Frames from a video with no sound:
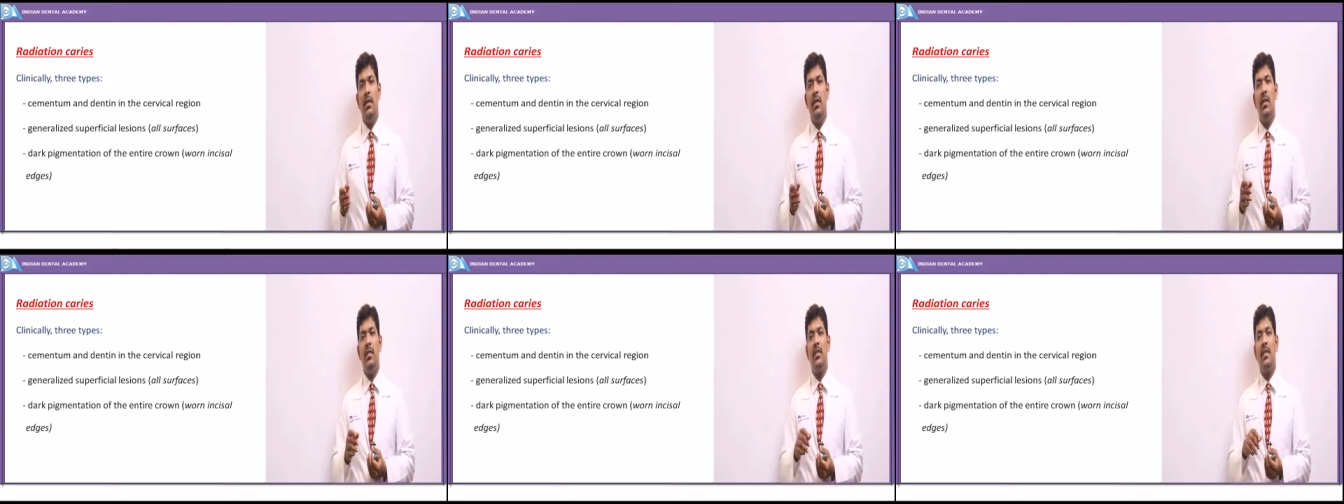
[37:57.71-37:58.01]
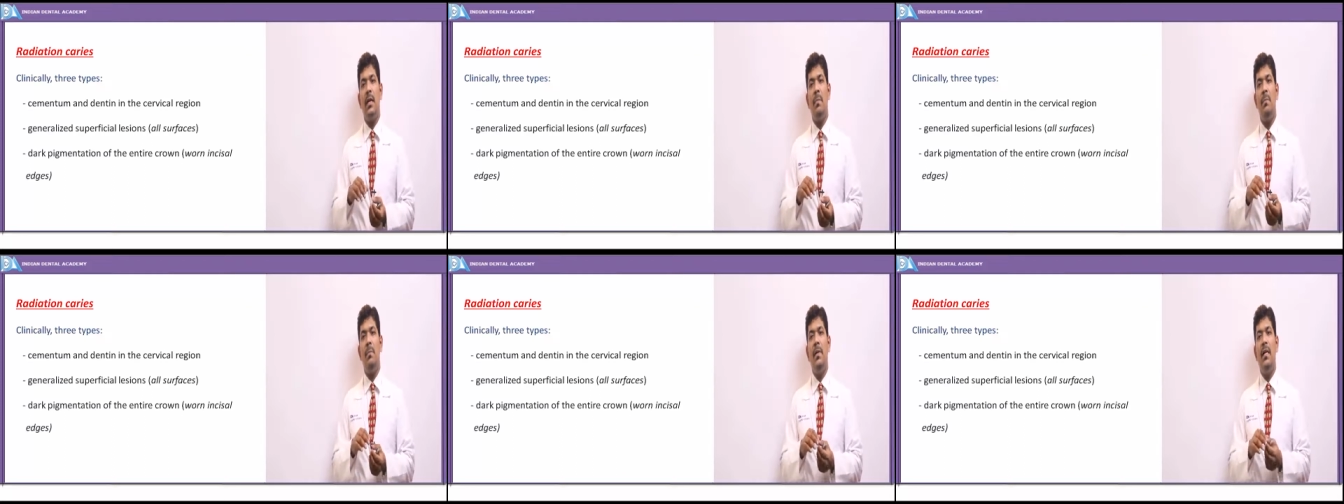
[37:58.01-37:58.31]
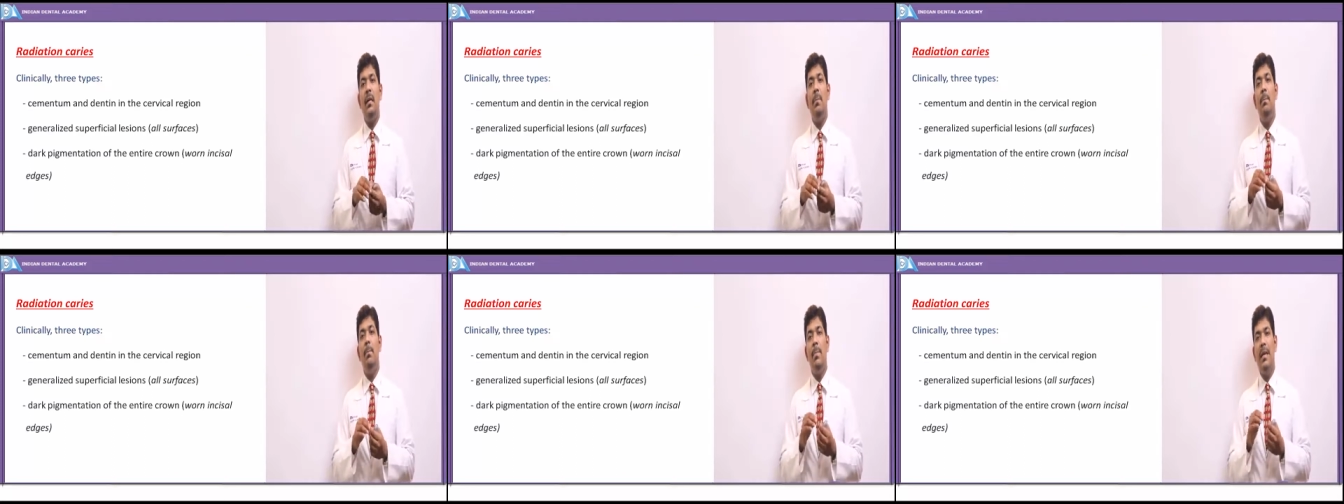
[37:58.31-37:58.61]
There is
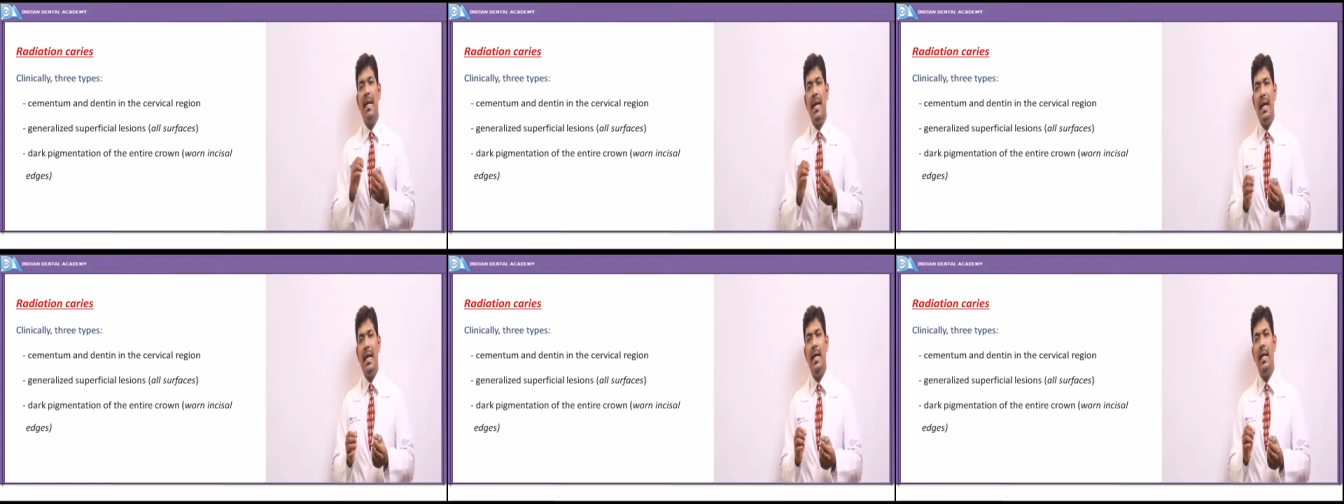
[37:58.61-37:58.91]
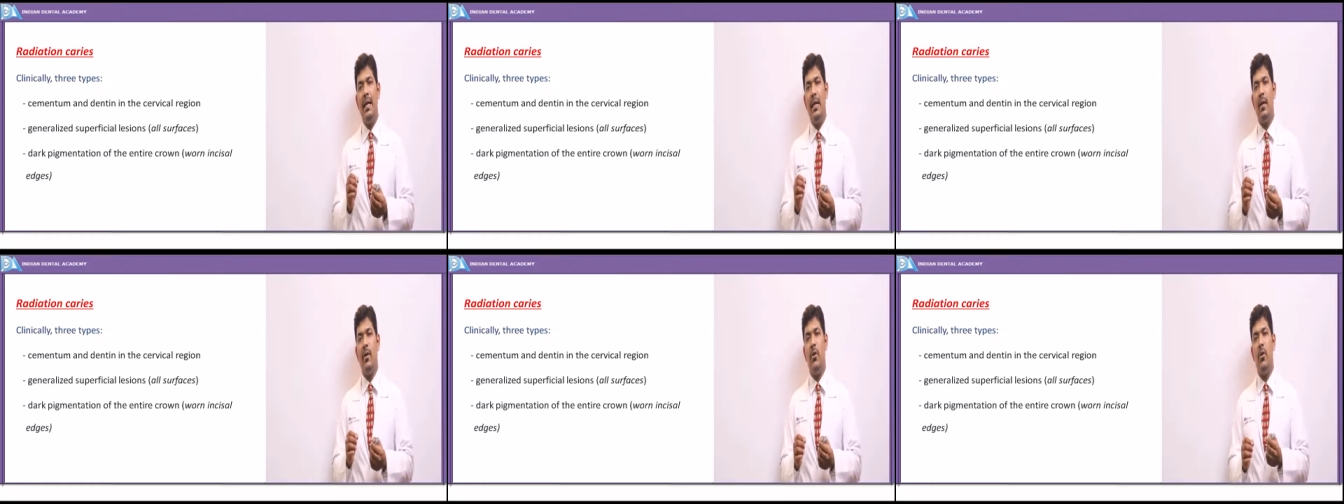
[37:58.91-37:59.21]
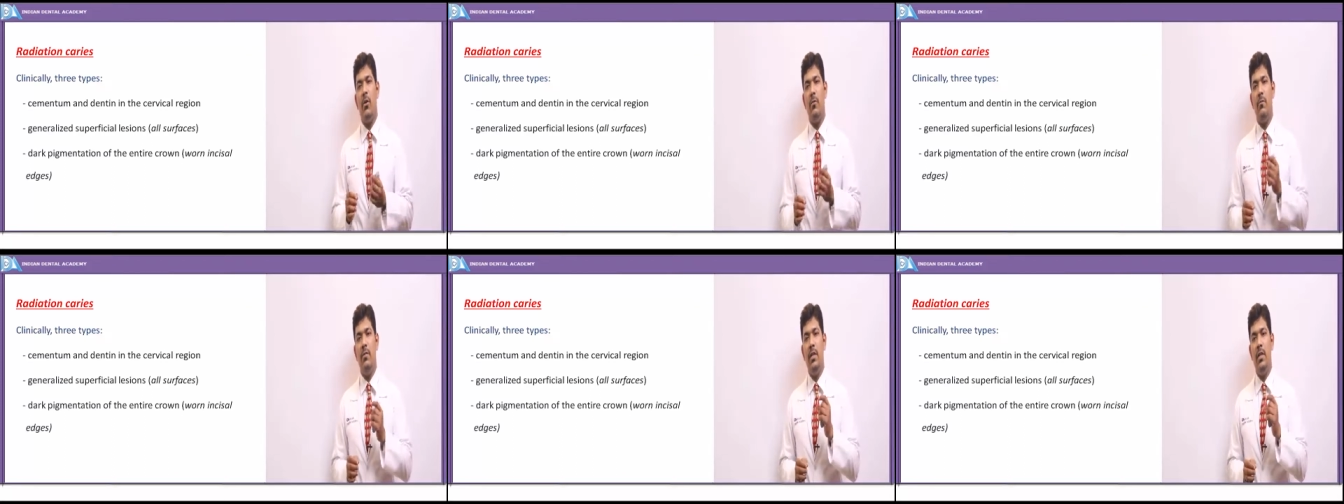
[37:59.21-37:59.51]
complete
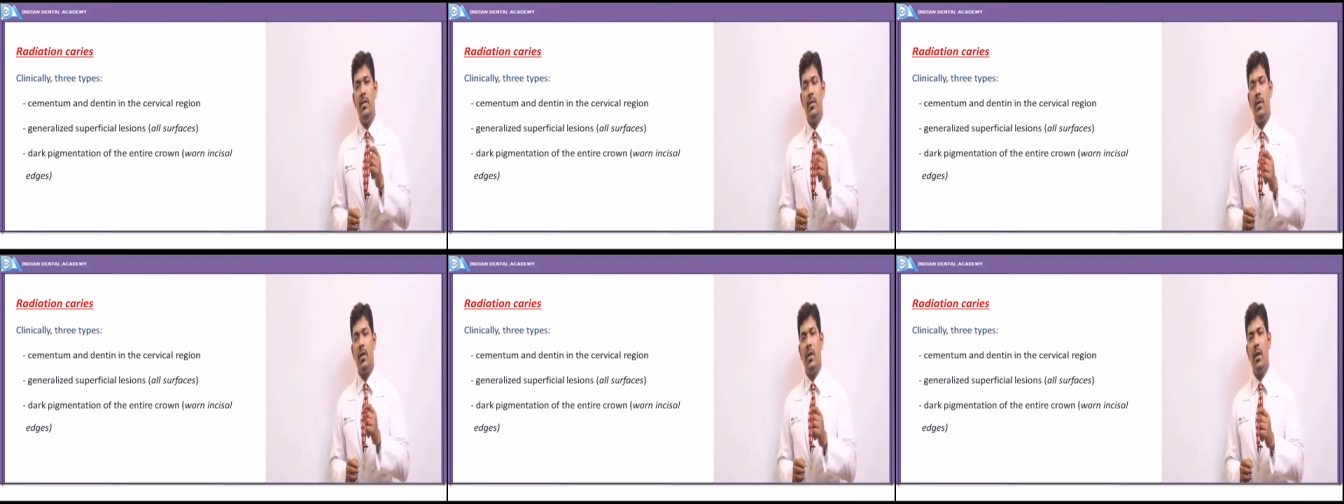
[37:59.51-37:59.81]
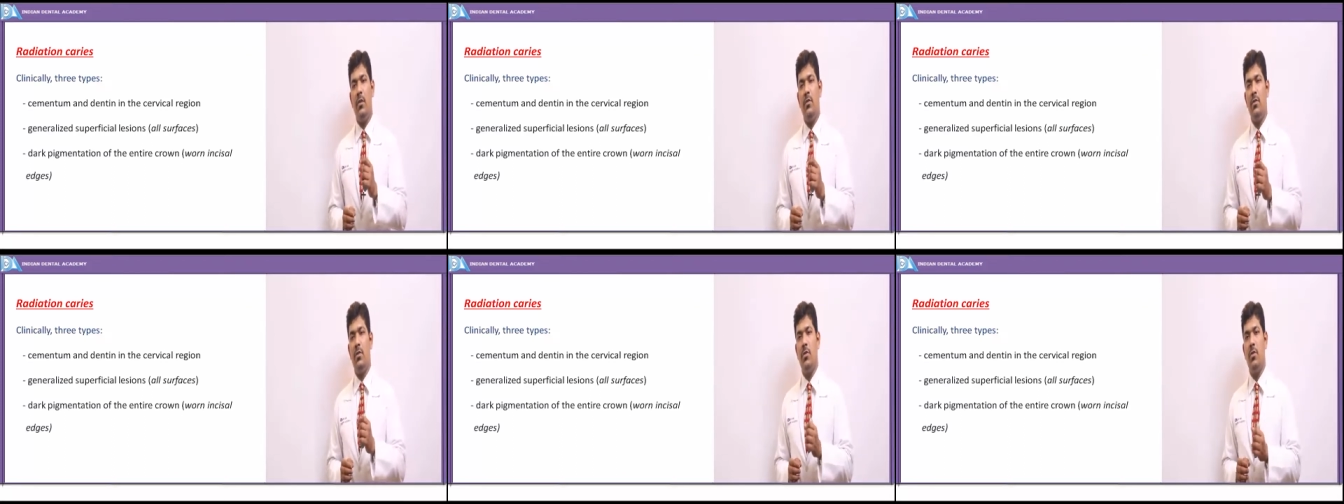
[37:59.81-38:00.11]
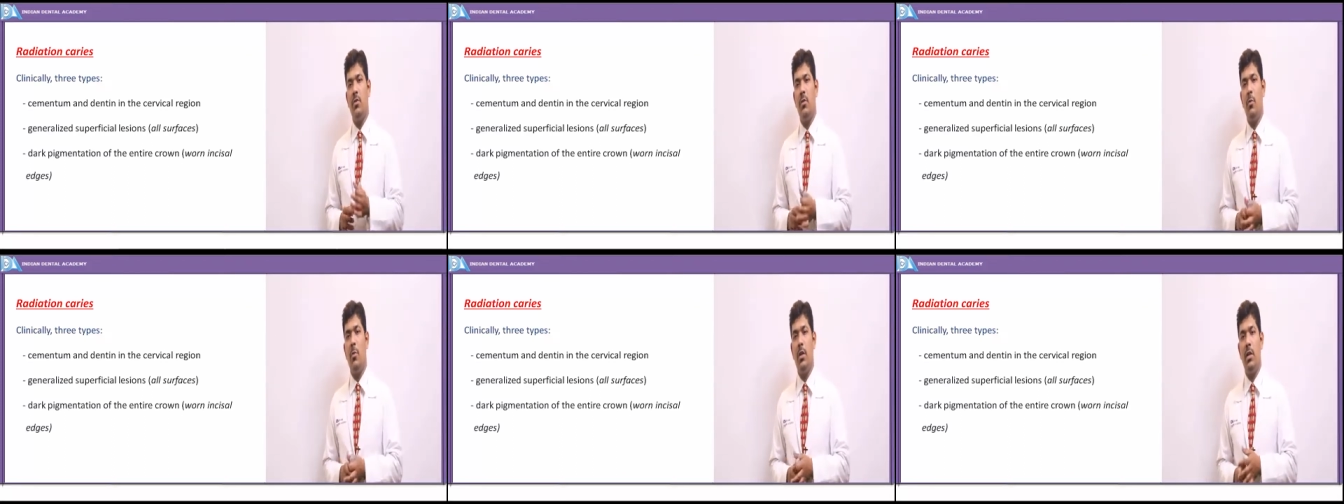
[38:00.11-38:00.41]
beheading of these
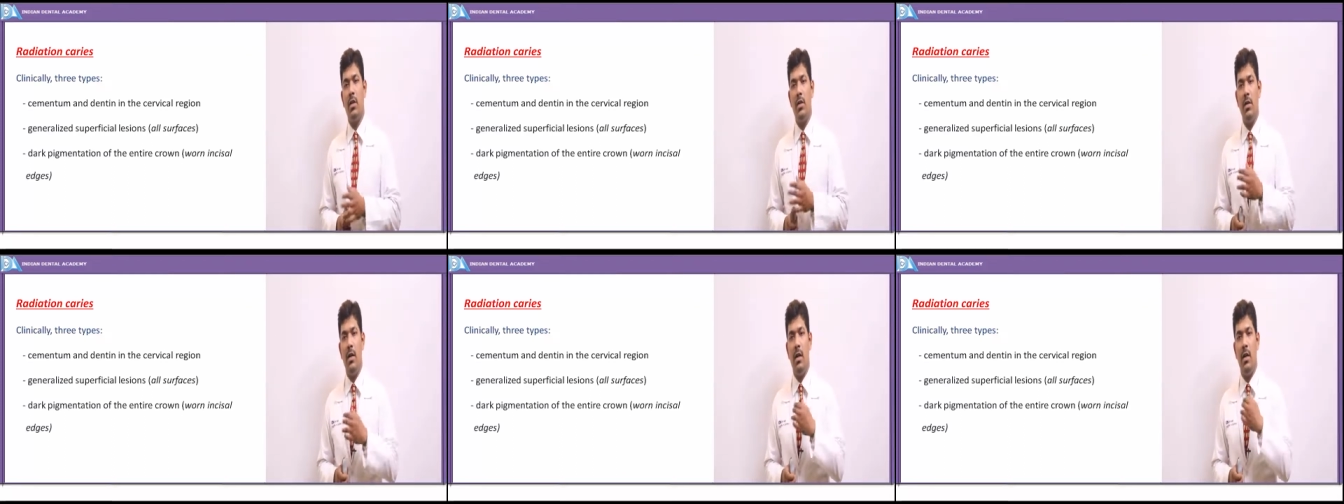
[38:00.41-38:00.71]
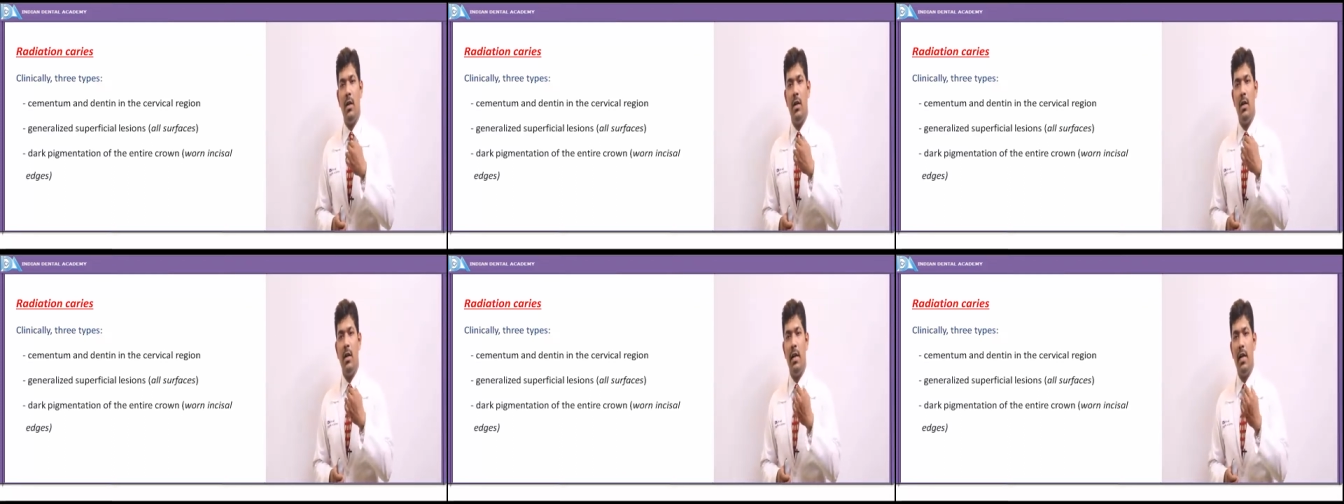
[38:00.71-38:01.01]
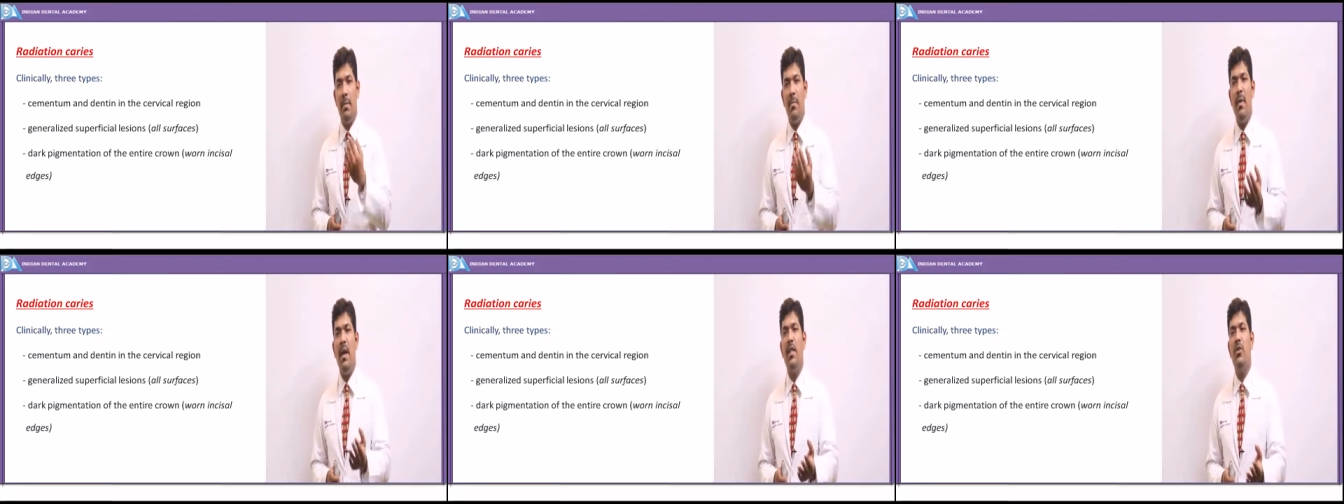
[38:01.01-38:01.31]
crowns. So, what
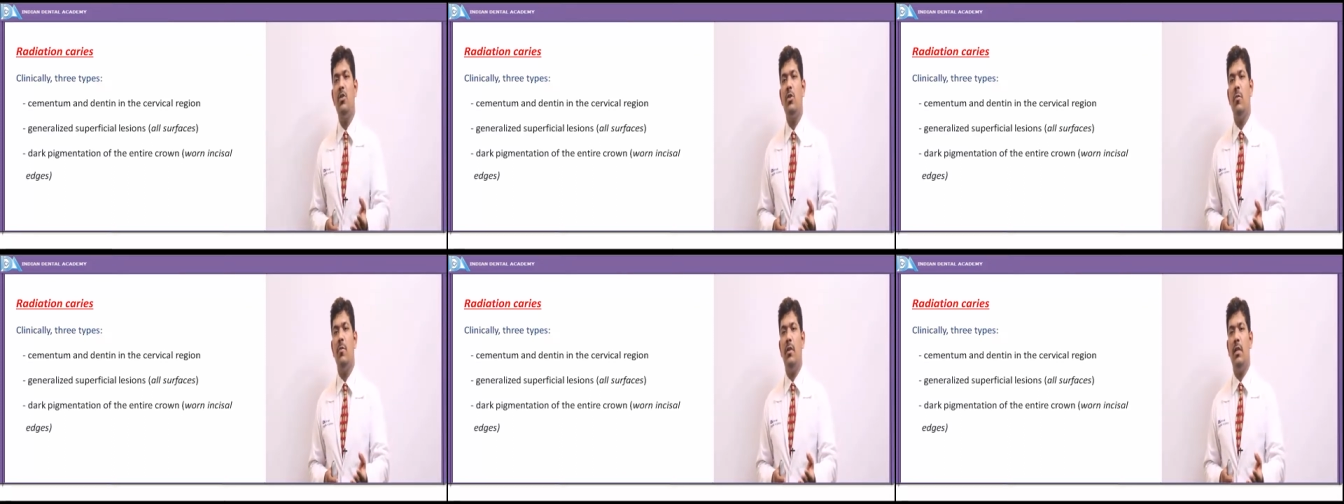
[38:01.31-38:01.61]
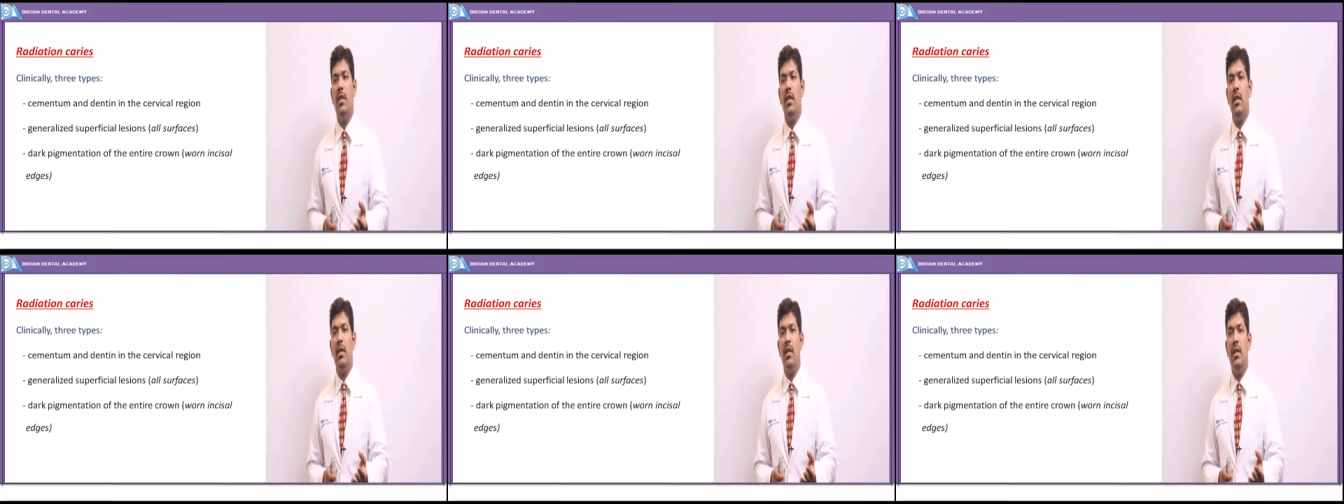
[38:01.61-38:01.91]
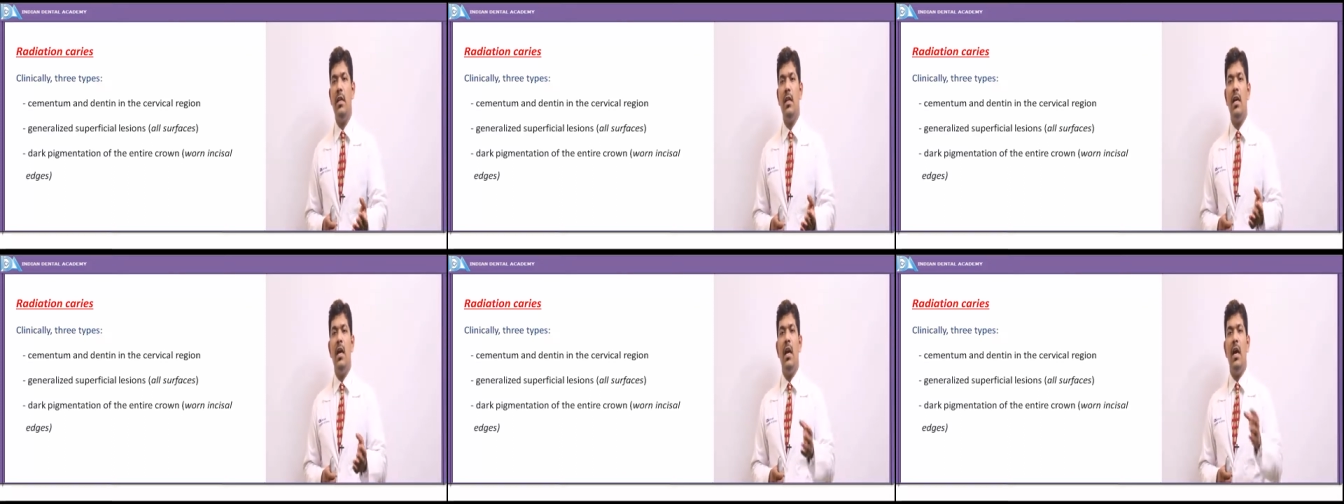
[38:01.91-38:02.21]
uh, remains over there